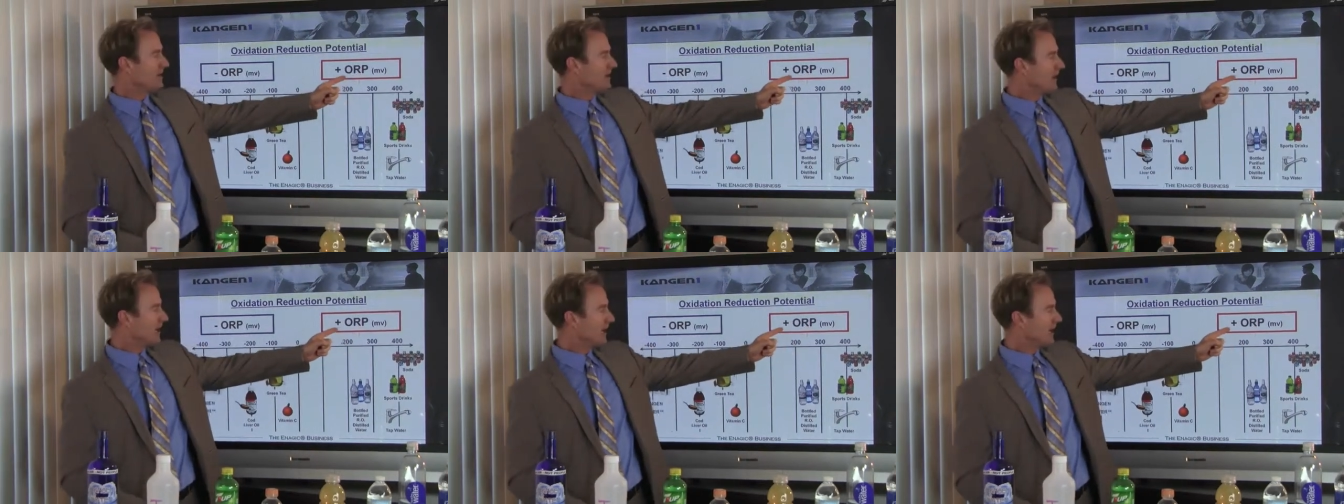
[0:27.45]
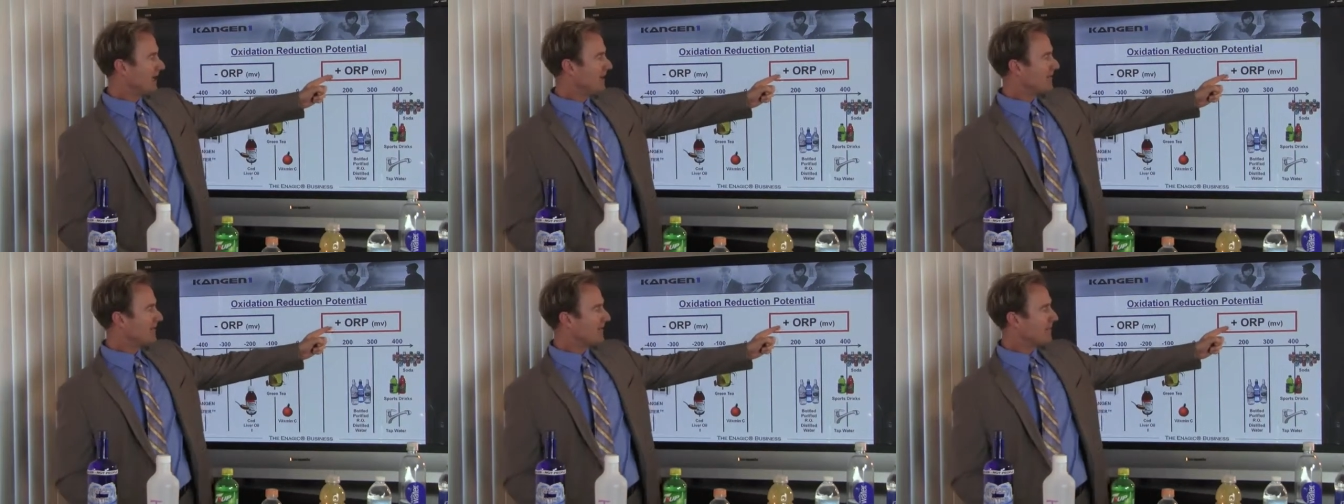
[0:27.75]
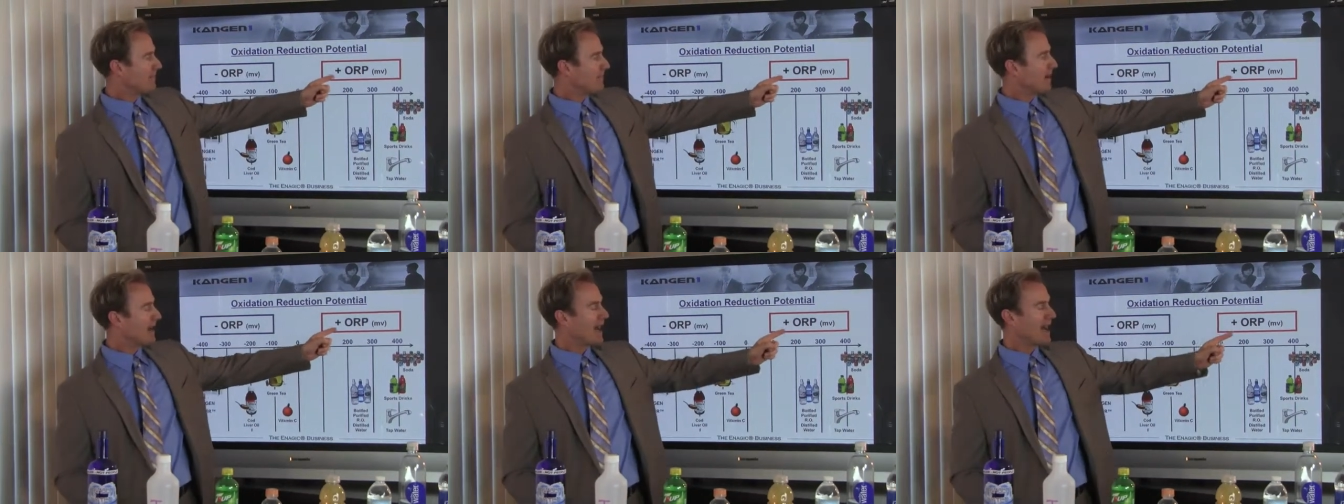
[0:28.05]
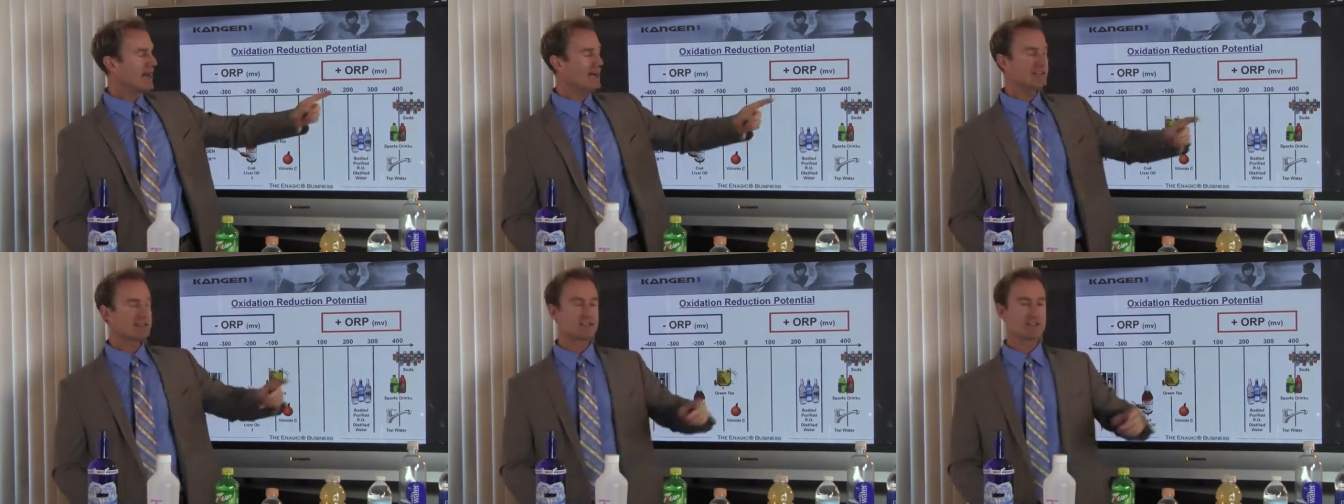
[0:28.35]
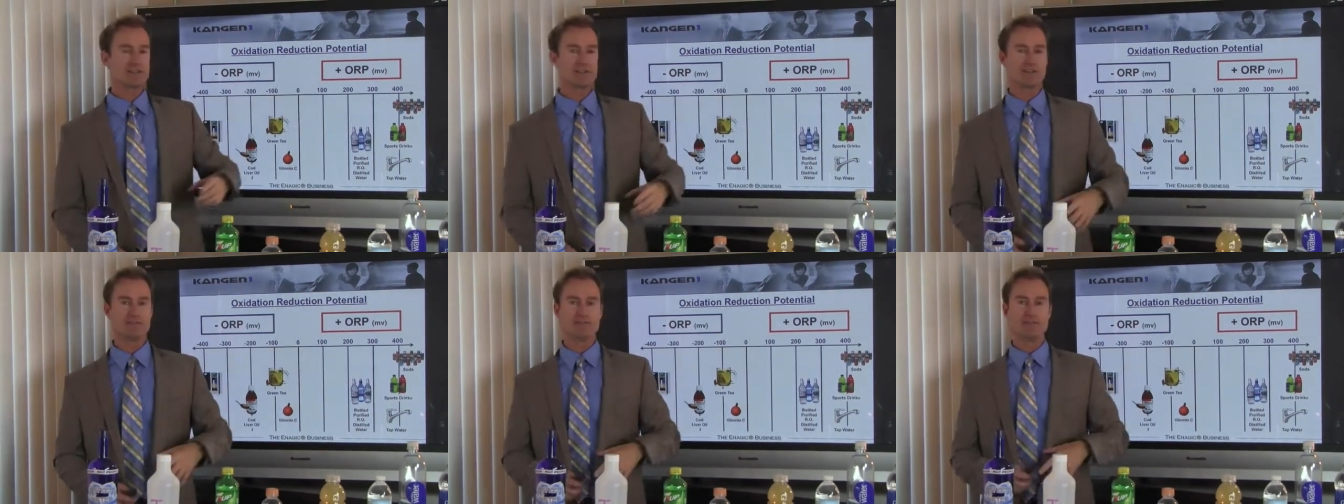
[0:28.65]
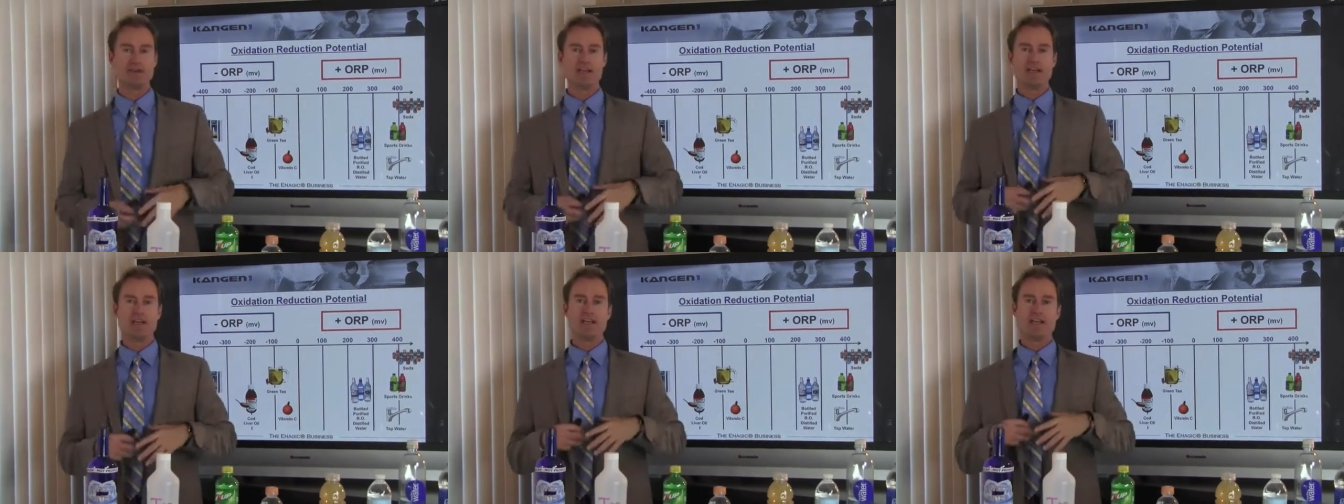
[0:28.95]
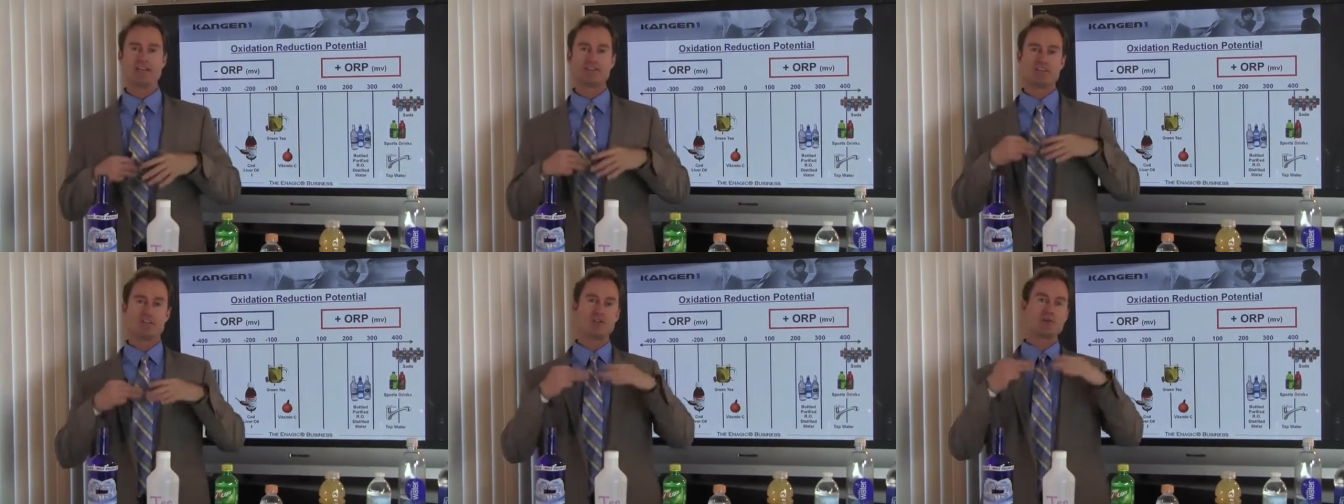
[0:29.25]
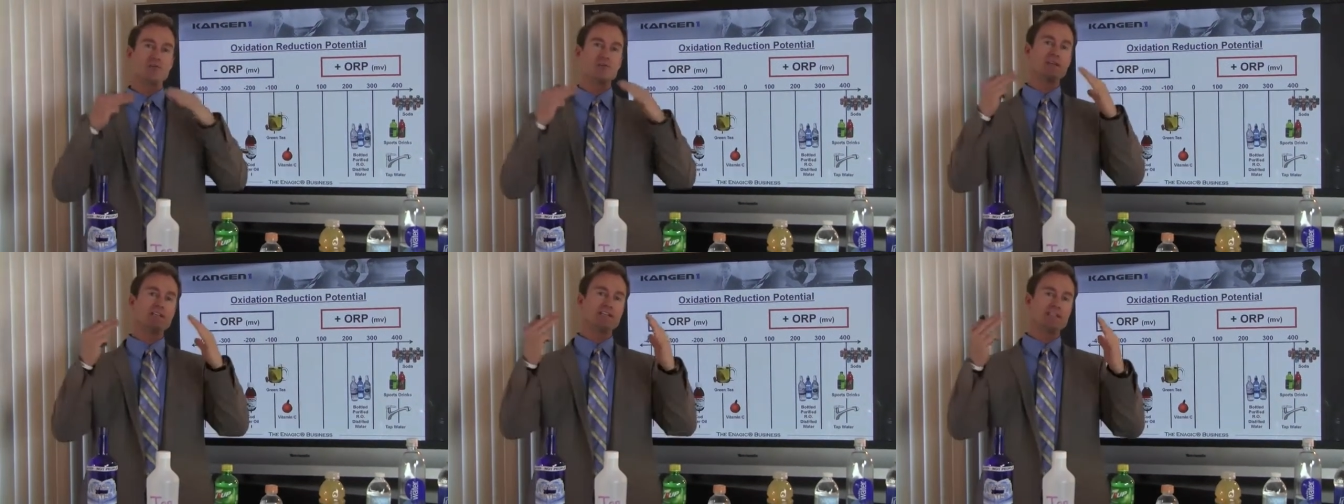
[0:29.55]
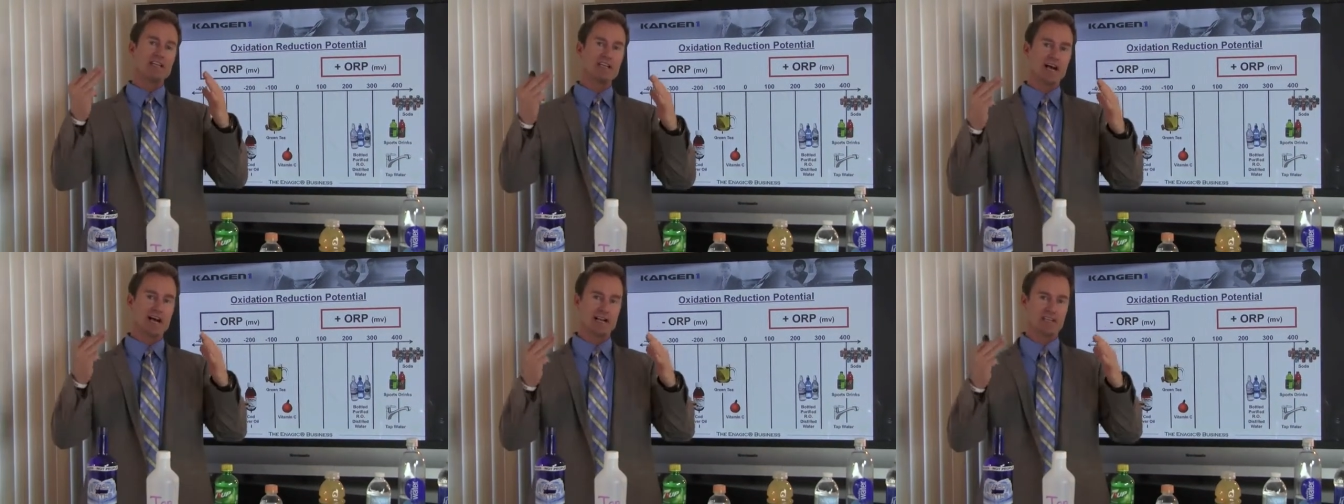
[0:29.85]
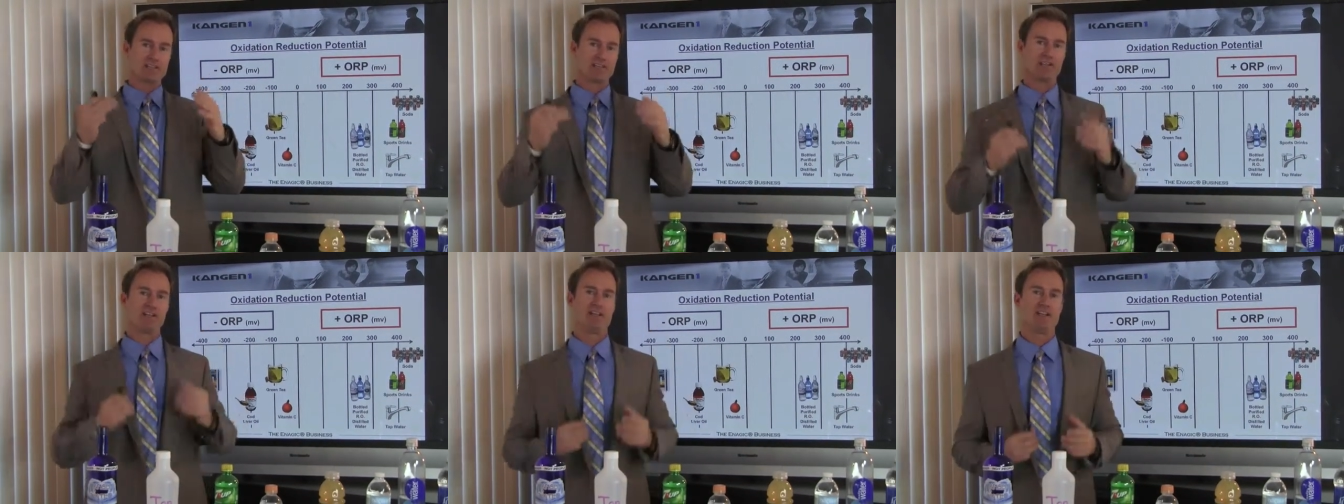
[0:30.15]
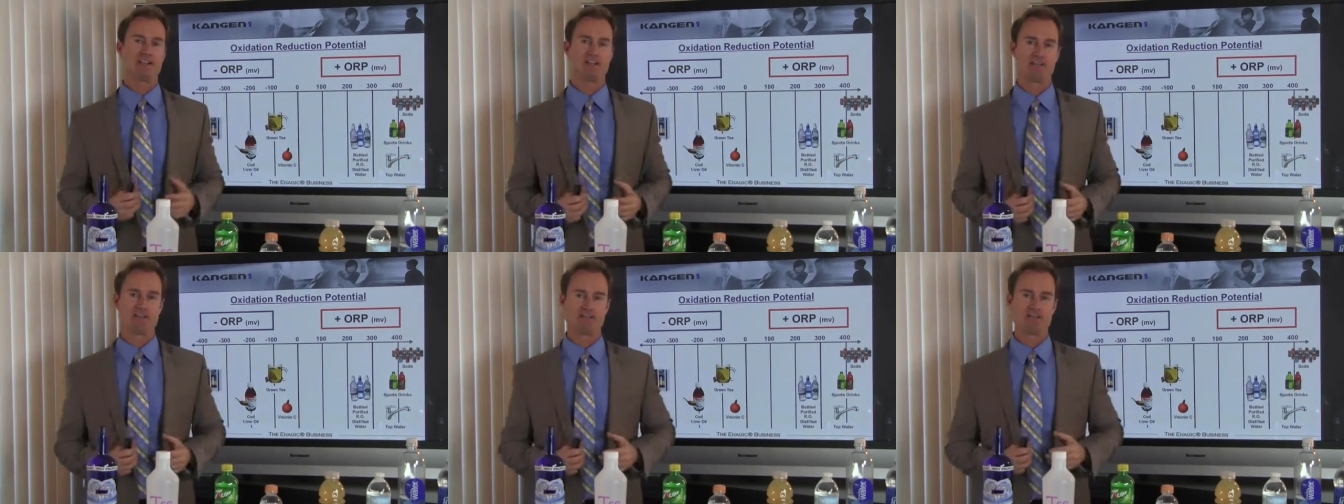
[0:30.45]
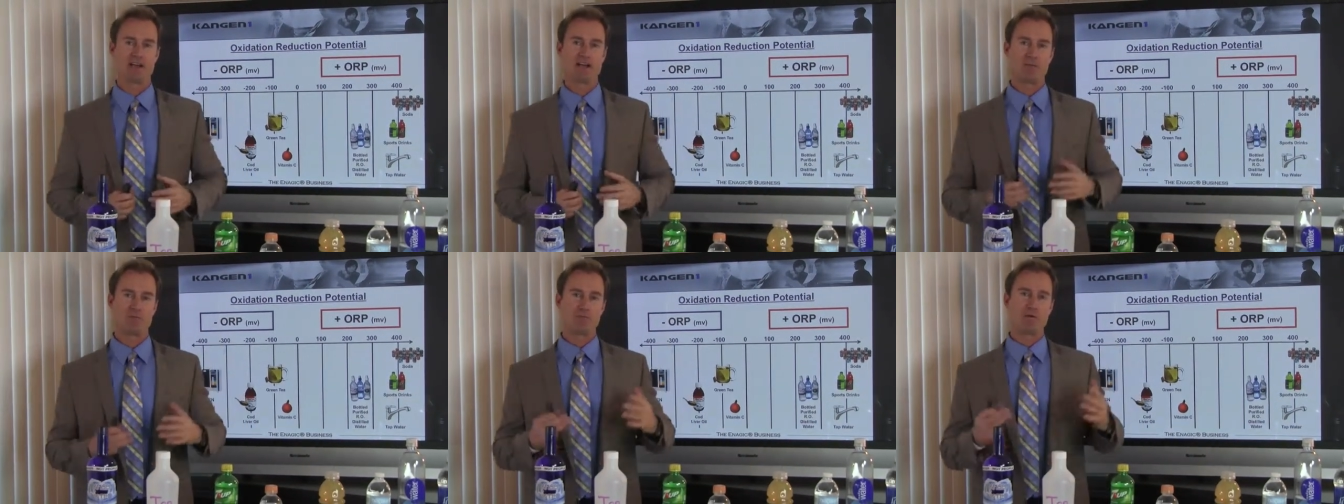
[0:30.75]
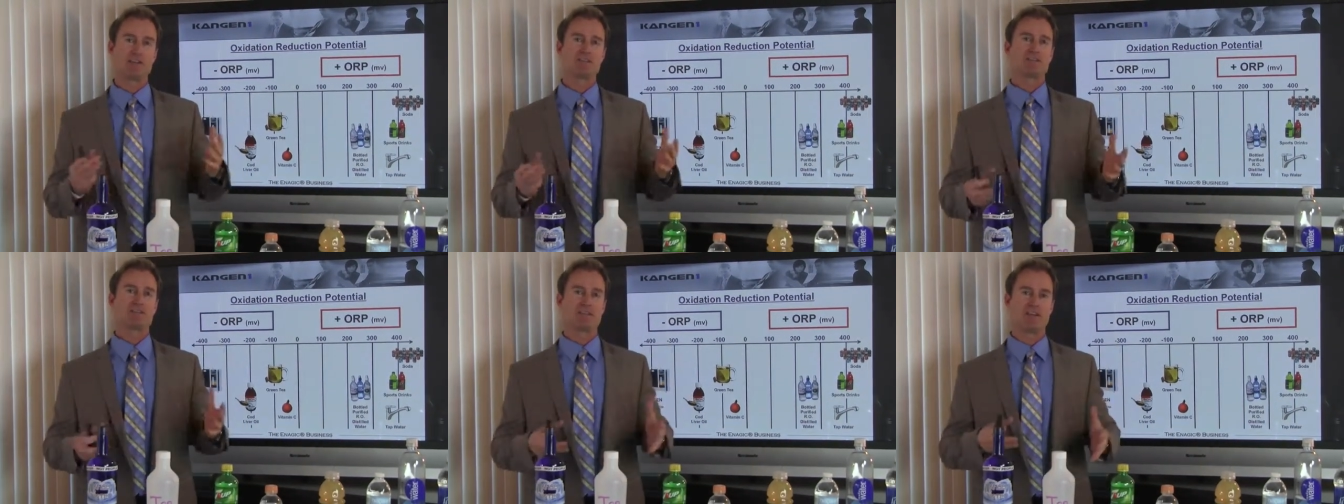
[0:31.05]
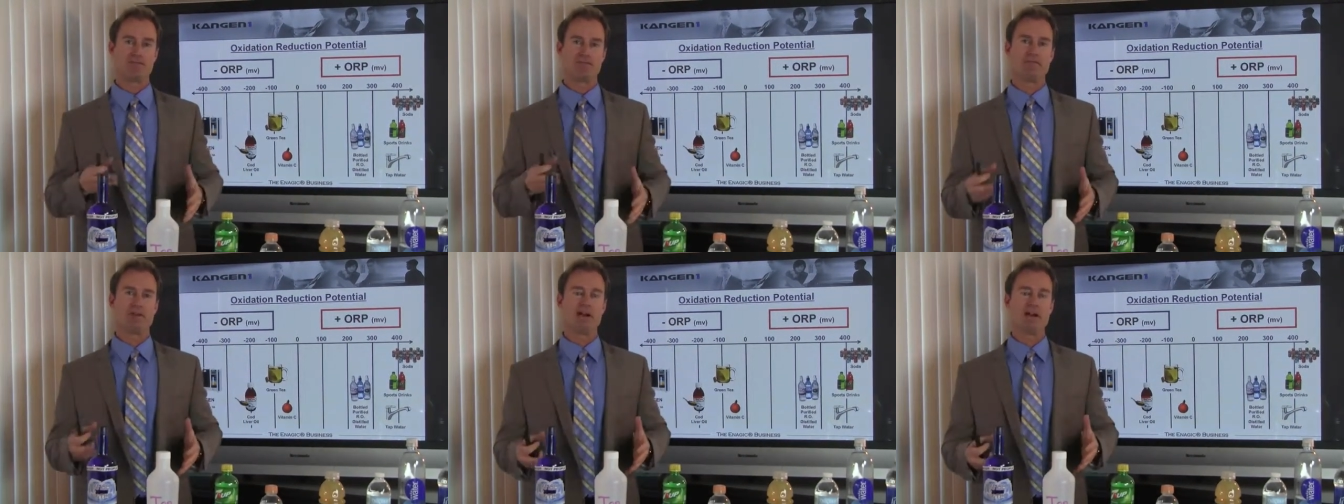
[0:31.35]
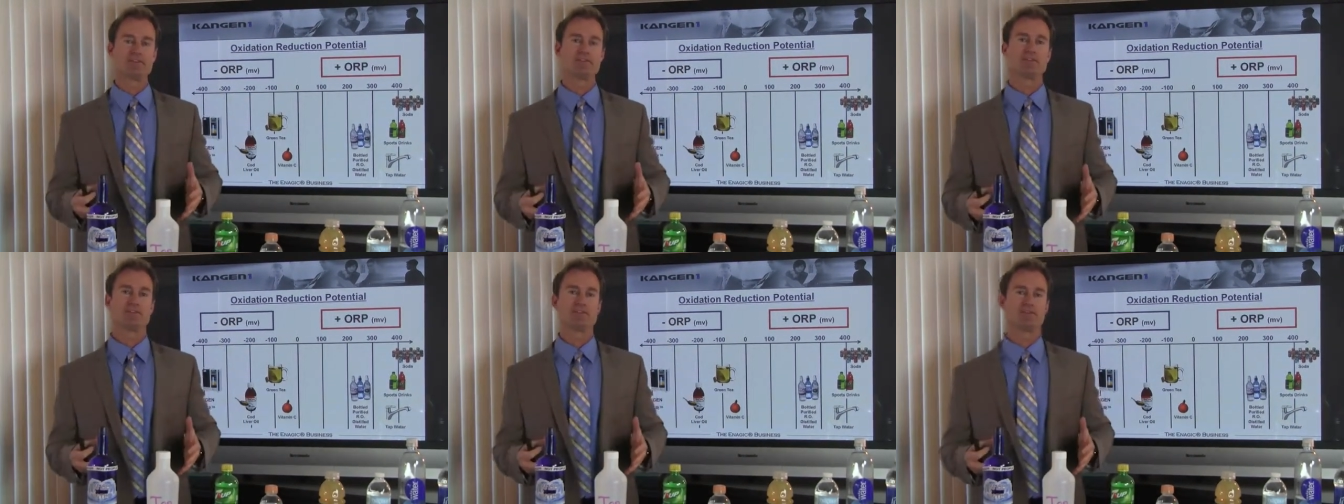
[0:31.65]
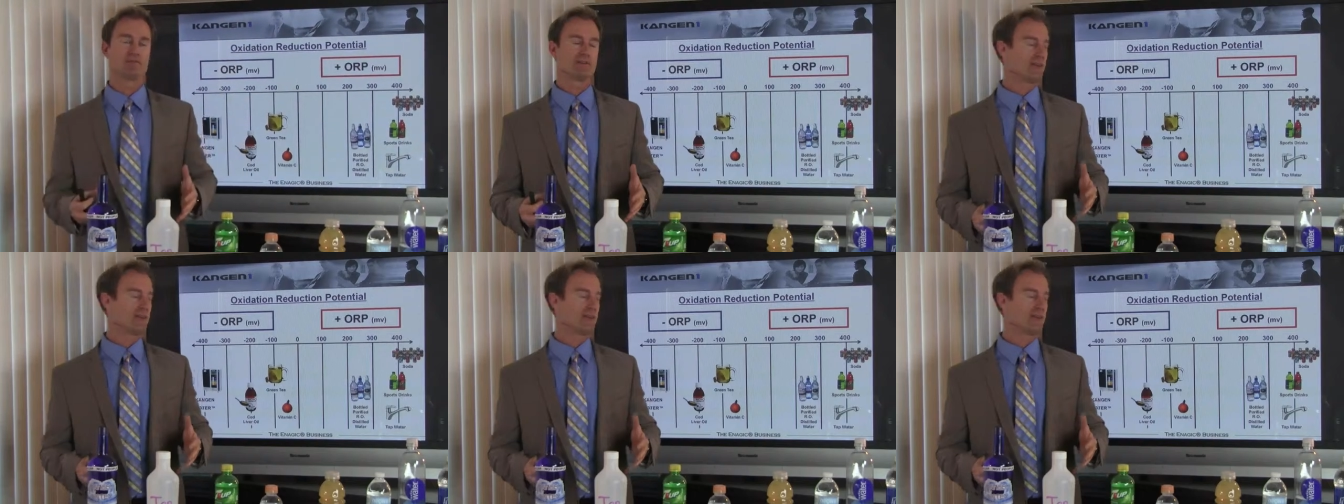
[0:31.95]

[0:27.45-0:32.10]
Now, anything the positive is increasing oxidation, that rusting effect.